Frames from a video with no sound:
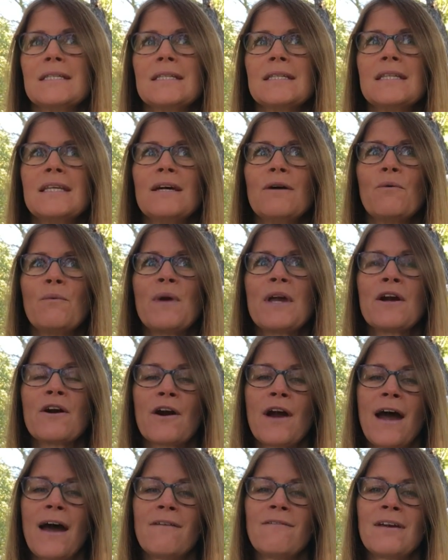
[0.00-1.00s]
that we are
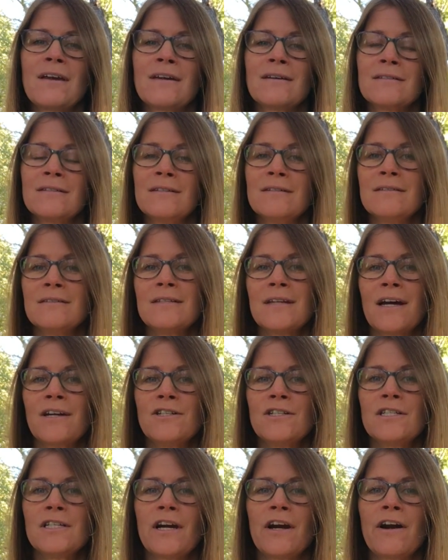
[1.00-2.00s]
having is in
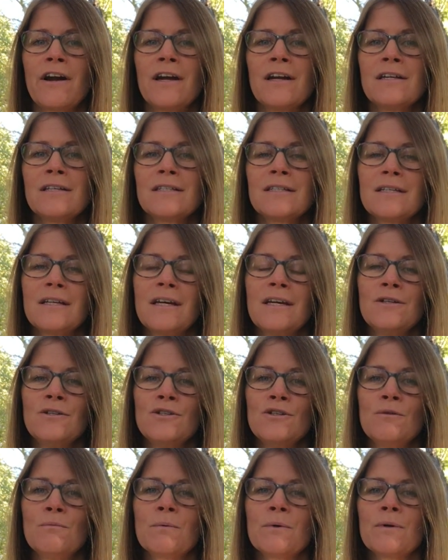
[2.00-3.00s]
Sagittarius, and
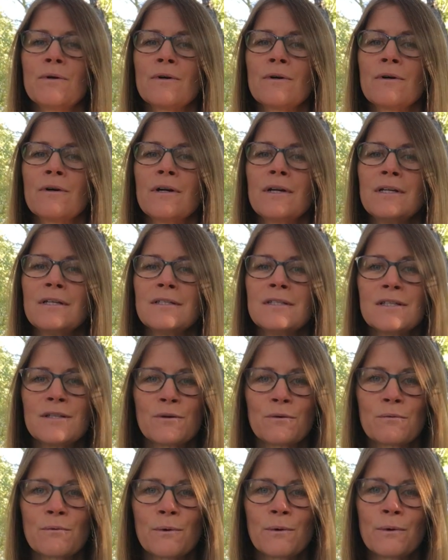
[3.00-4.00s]
Jupiter is the
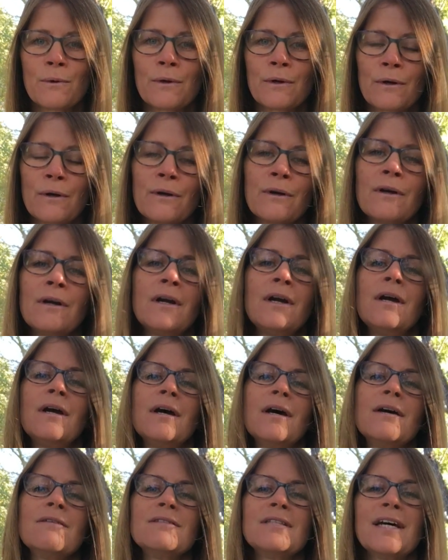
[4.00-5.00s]
ruler
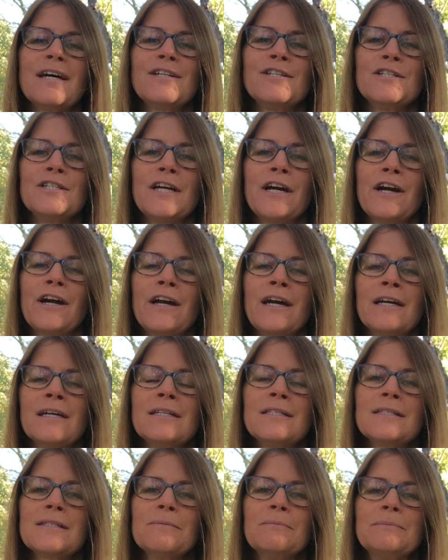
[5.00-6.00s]
of
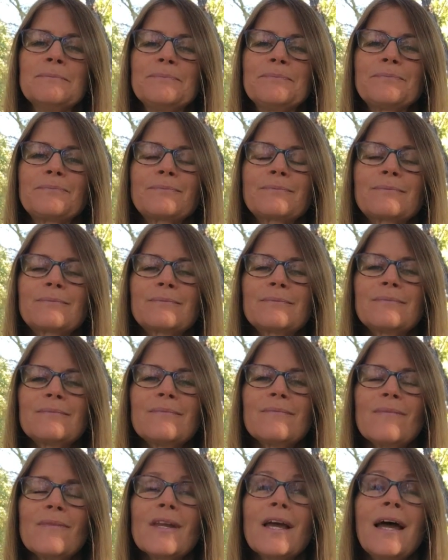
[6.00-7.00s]
Sagittarius.
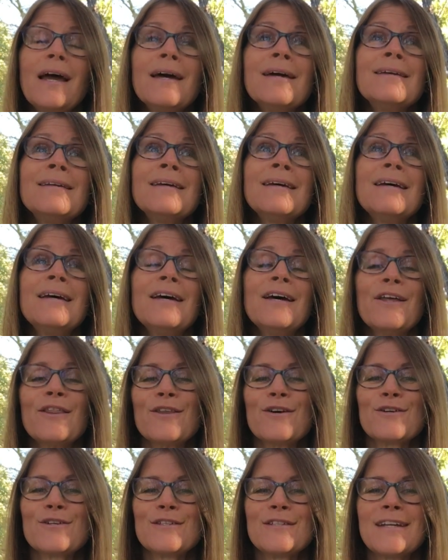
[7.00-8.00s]
And
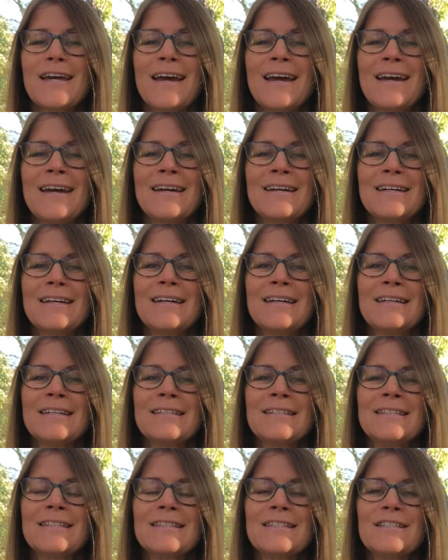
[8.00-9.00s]
Thursday
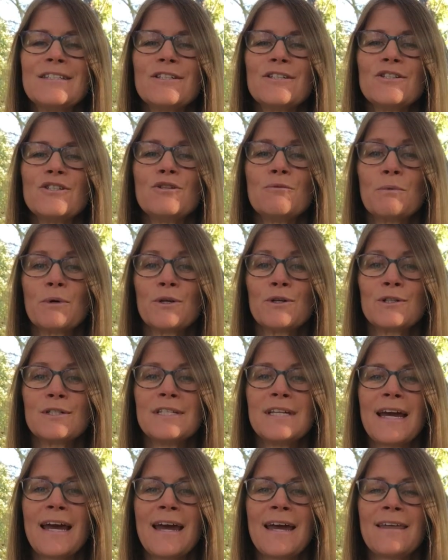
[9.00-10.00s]
is Jupiter's
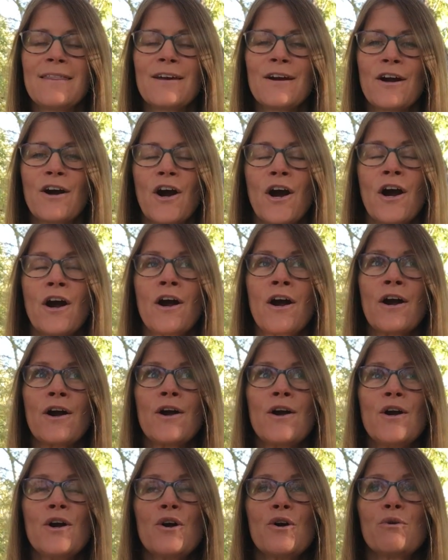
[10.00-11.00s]
day. There are
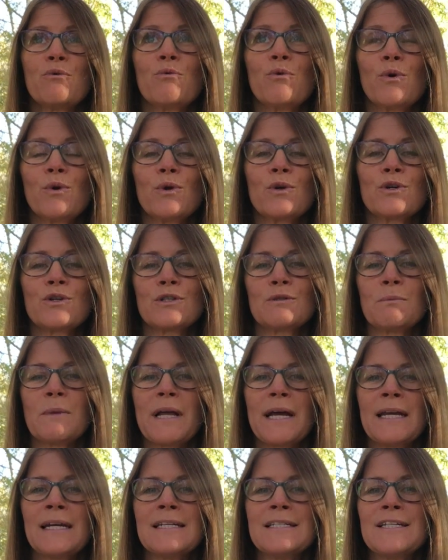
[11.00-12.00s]
rulers,
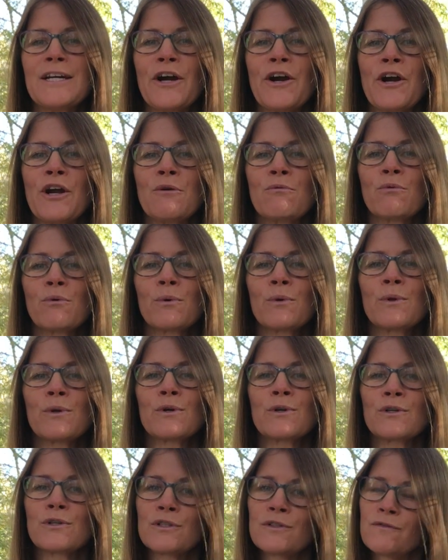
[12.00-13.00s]
planetary
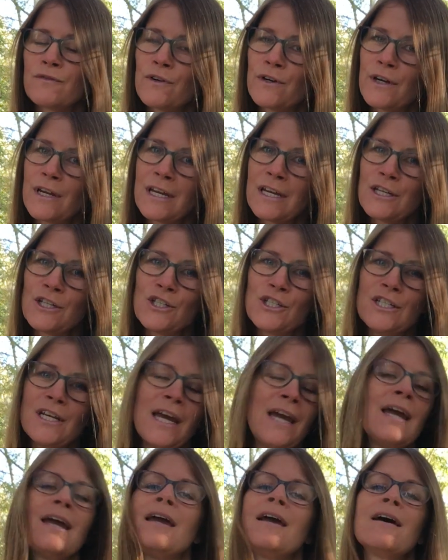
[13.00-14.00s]
rulers for each
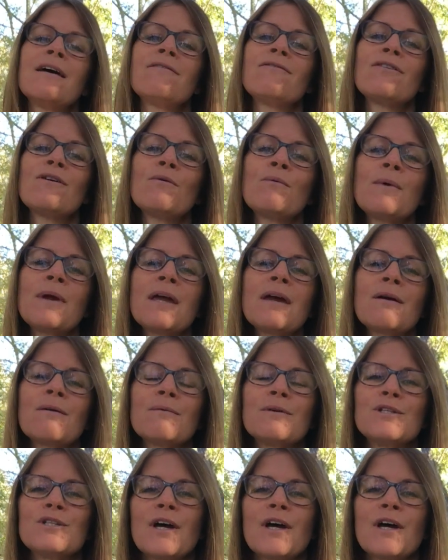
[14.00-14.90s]
day of the week, which